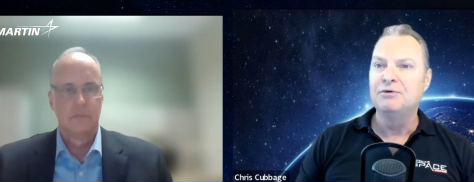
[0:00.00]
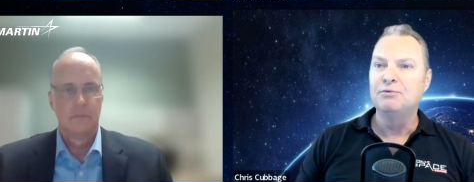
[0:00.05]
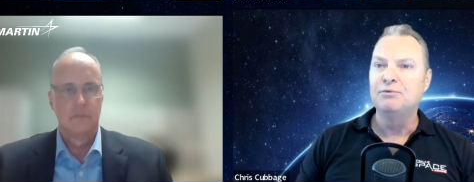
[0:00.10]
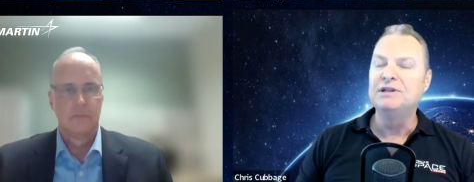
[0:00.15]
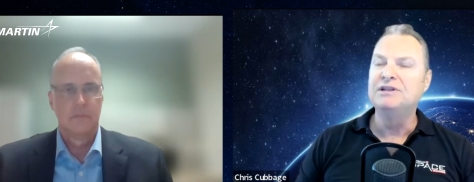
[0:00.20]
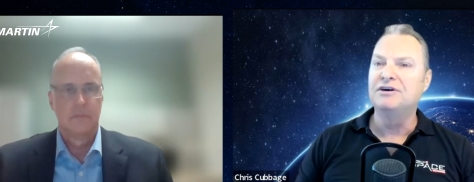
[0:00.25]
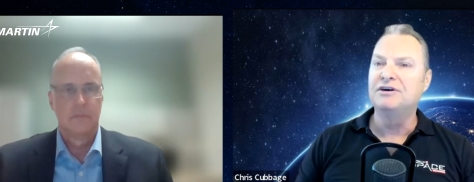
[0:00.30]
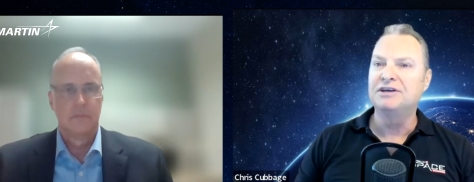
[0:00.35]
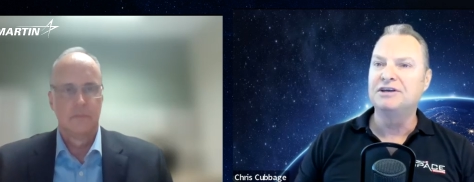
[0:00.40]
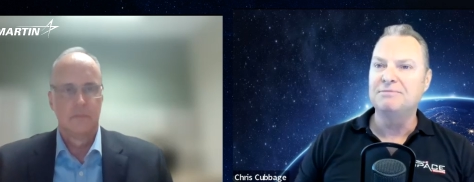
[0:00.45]

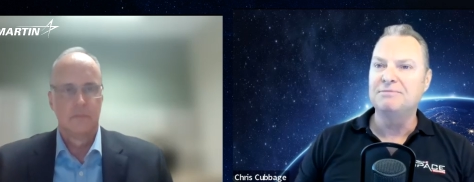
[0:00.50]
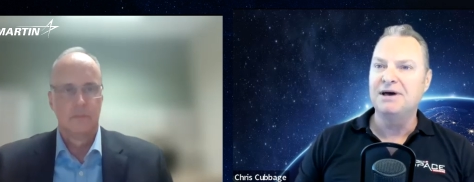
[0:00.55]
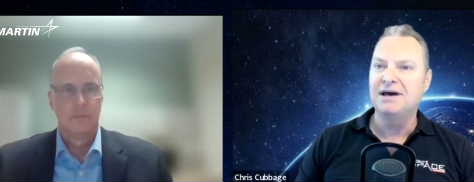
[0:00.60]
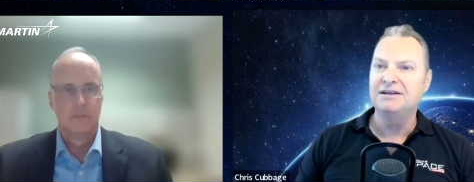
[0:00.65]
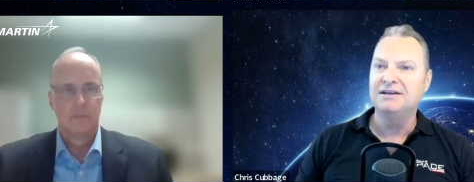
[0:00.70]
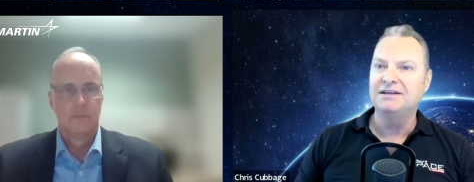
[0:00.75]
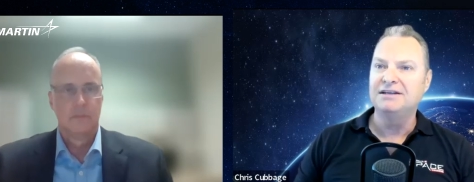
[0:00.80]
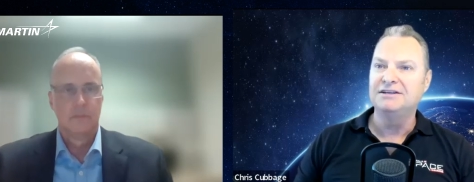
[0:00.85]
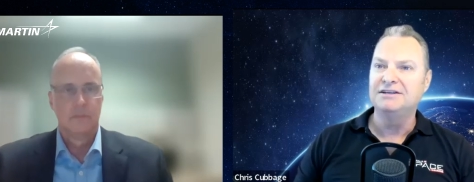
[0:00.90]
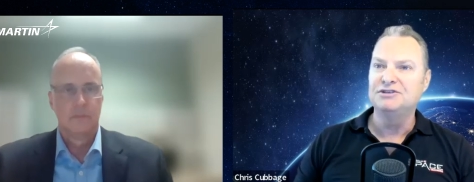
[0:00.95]
Speaker 1: with Lockheed
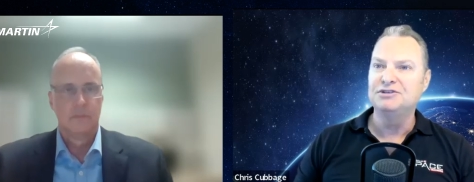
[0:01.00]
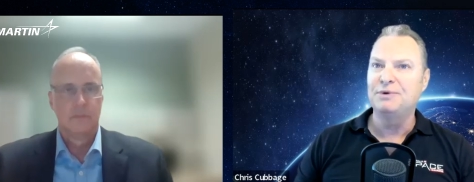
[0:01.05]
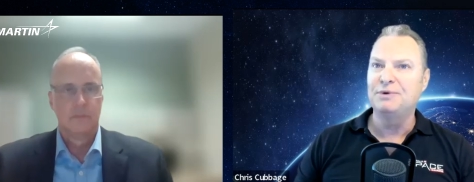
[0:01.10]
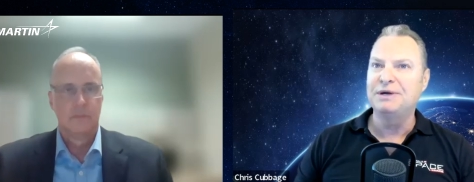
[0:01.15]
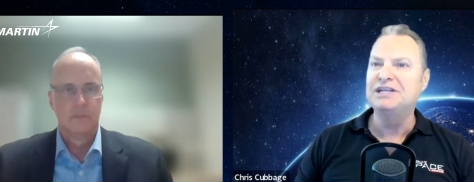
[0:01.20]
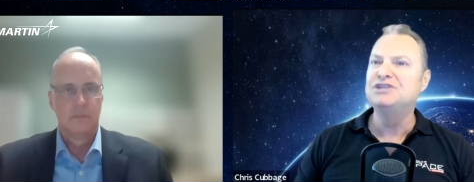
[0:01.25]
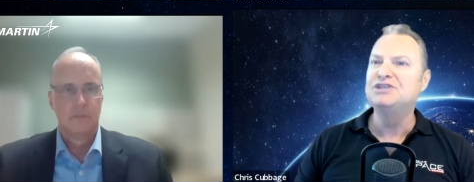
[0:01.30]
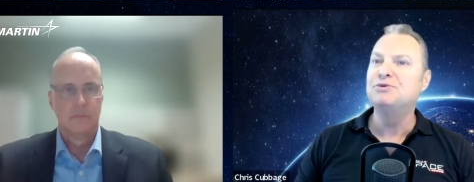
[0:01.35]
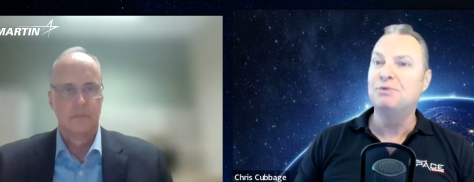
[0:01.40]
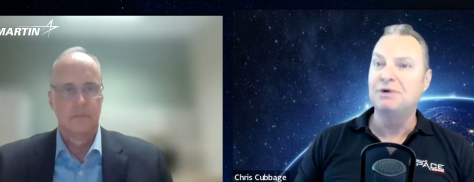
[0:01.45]
Martin in
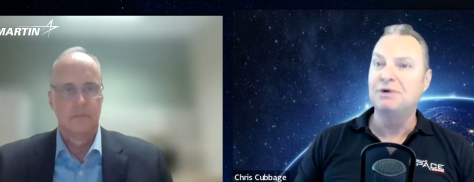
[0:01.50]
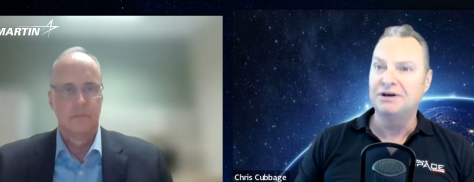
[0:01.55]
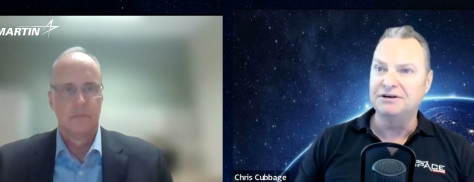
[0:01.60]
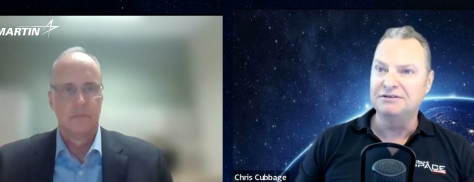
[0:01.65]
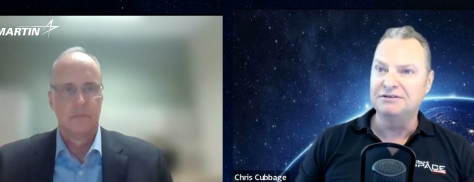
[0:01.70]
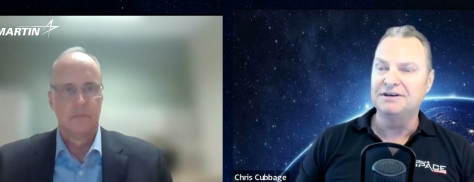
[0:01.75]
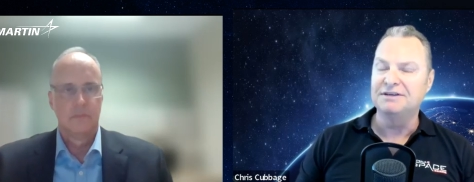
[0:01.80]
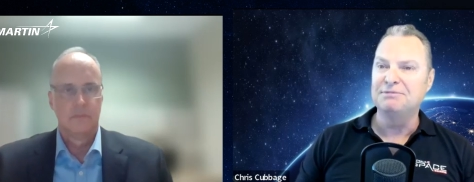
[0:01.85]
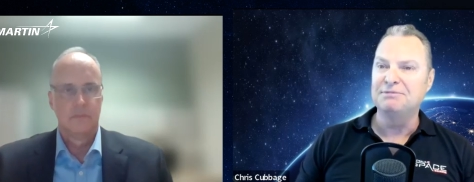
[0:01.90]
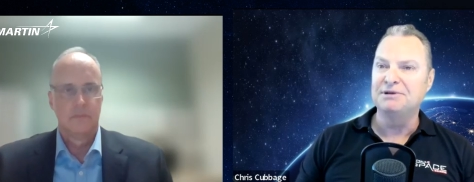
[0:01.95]

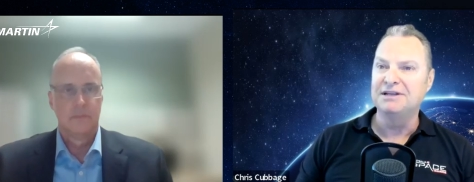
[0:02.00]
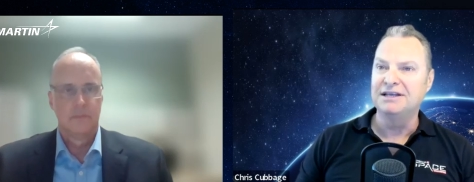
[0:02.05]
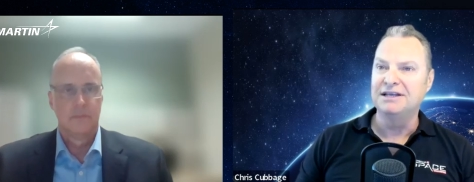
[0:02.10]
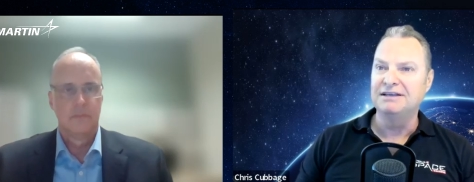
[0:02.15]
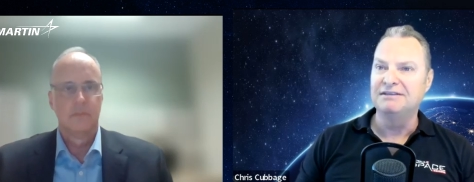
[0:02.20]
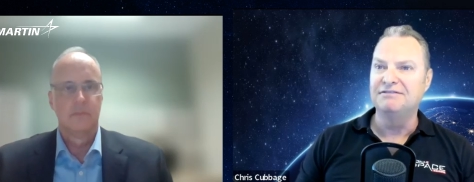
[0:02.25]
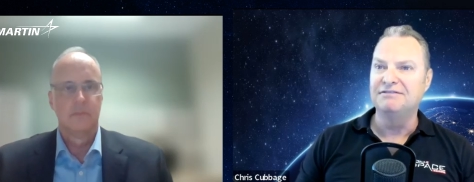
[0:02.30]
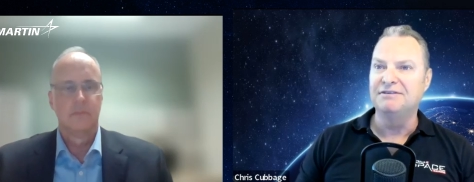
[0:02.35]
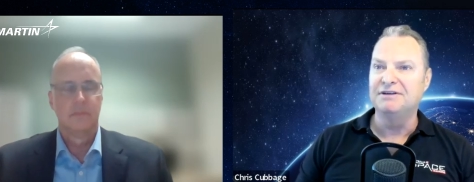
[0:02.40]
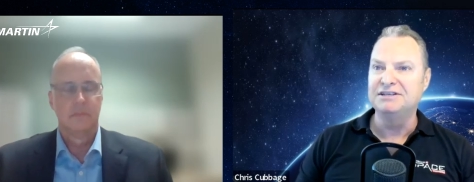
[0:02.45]
2012, I
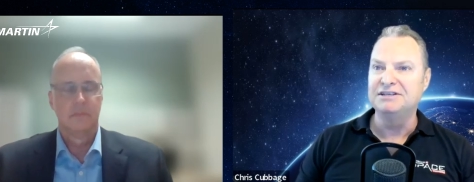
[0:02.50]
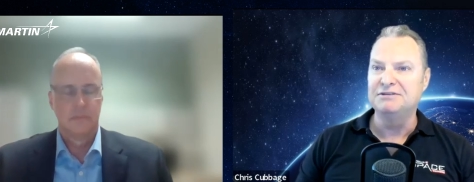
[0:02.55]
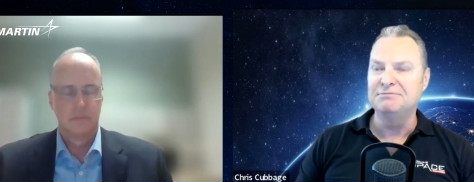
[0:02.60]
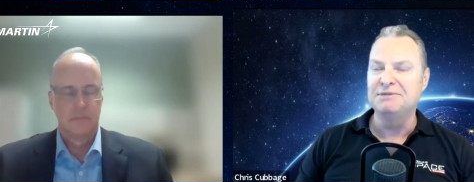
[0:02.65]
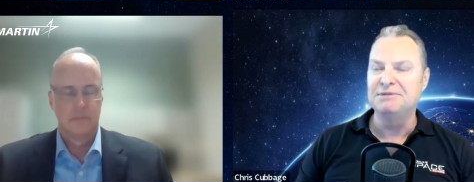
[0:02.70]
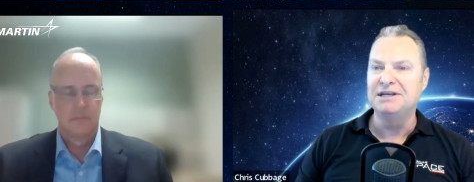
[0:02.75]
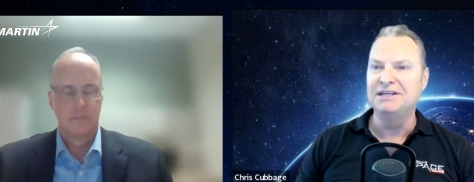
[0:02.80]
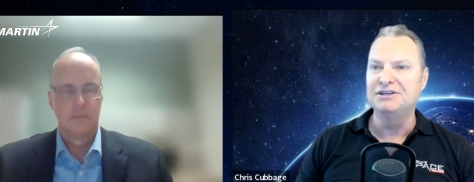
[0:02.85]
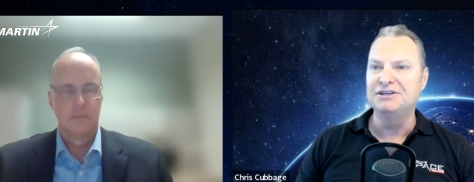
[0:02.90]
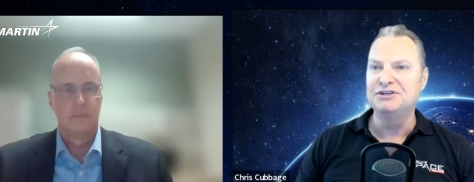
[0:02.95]
believe. I did a
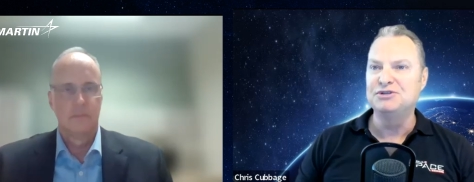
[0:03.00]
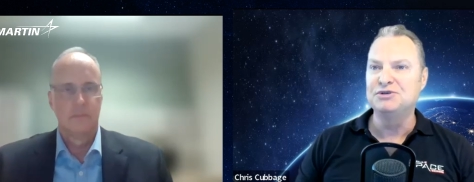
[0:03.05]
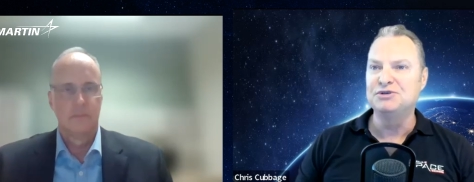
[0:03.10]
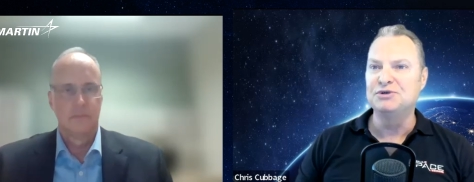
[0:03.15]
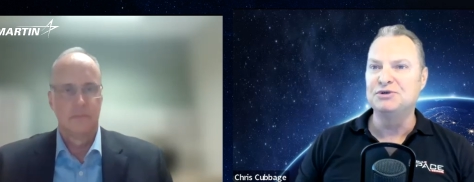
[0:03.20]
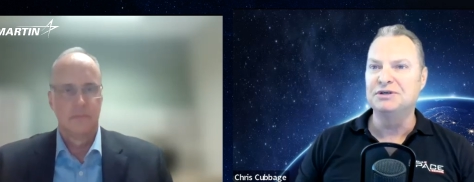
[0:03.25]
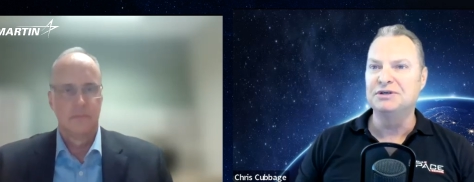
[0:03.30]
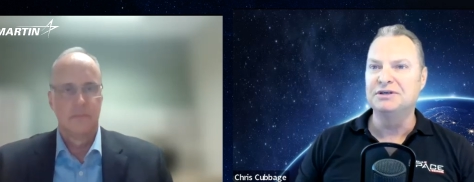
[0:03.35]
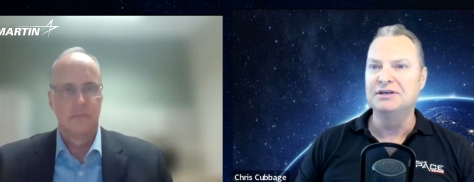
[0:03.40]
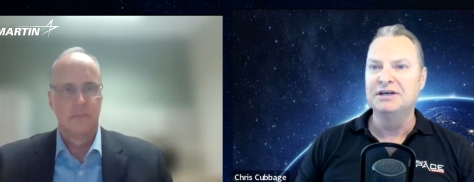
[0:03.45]
media
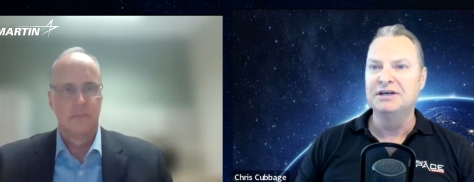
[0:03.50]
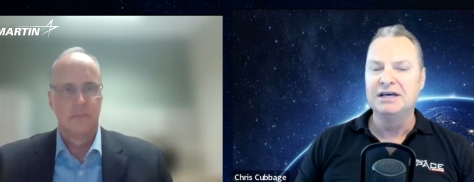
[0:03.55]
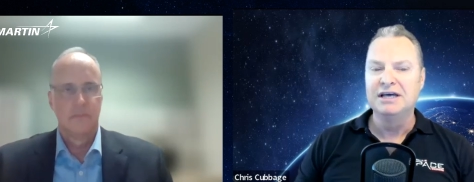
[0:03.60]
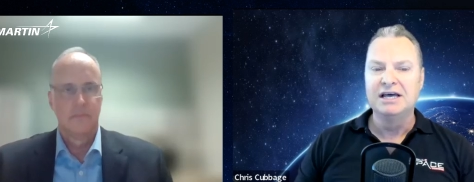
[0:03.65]
tour.